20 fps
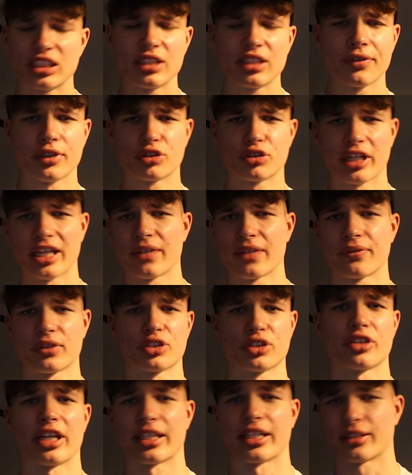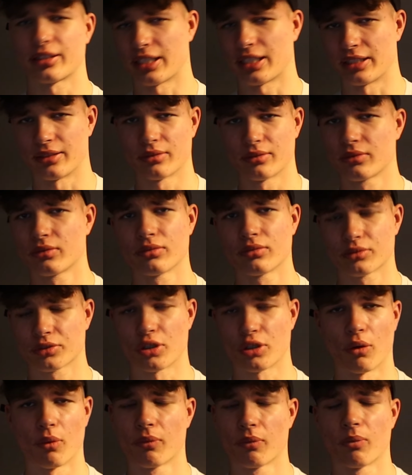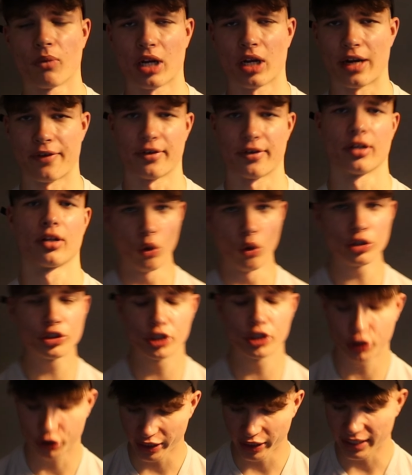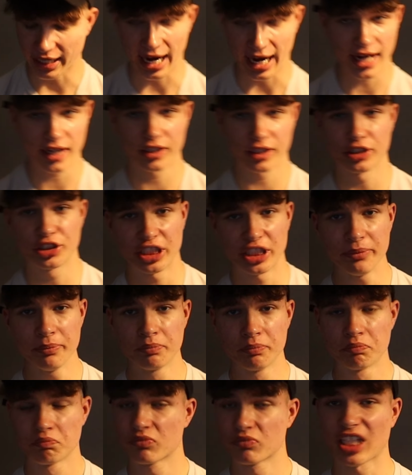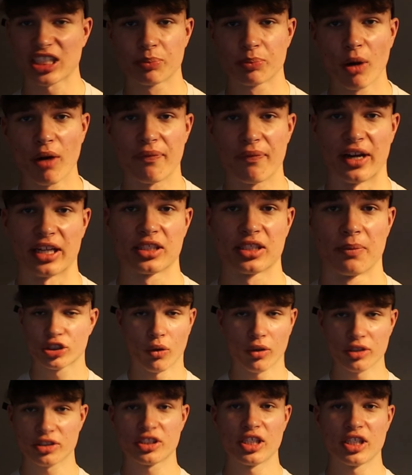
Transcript: Unless if you're training for strength, then go whatever. Once you're training hard in the gym, that's perfect. So on